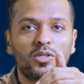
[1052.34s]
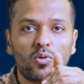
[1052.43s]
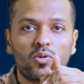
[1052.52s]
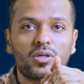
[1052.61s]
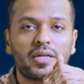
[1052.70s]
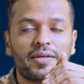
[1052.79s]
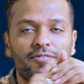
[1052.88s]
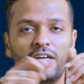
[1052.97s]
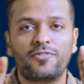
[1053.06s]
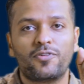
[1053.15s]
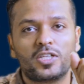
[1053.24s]
Don't
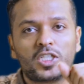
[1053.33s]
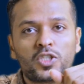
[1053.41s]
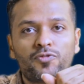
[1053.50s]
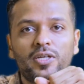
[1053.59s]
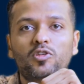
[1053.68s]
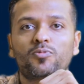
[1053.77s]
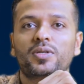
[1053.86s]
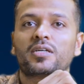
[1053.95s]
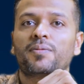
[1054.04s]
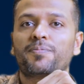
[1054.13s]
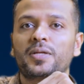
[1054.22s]
wait for the swing to
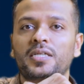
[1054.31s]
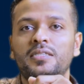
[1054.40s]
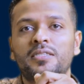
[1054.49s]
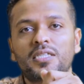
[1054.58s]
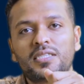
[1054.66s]
be completed.